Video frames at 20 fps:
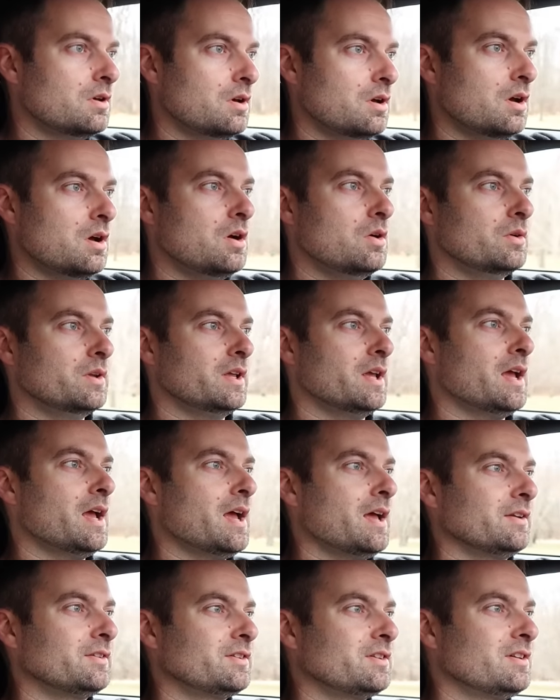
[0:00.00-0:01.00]
Oh
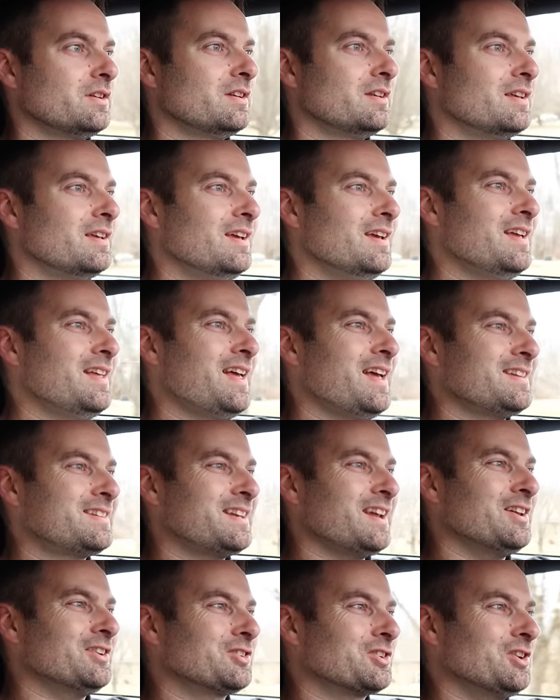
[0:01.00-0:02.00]
yes, that
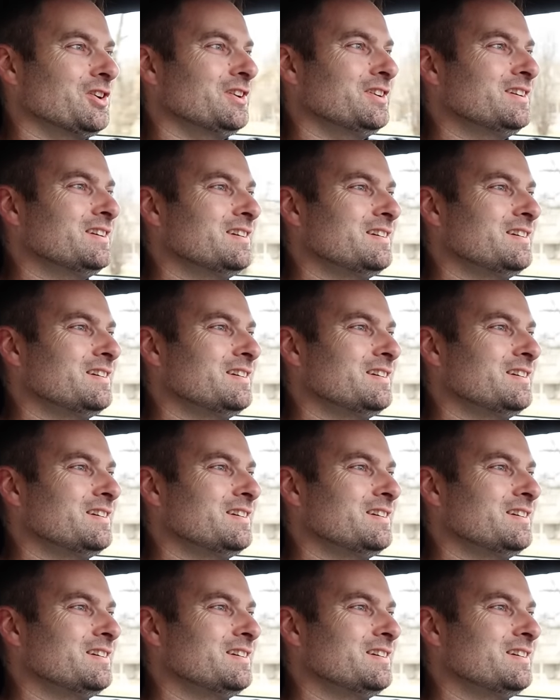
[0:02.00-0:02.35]
sounds good.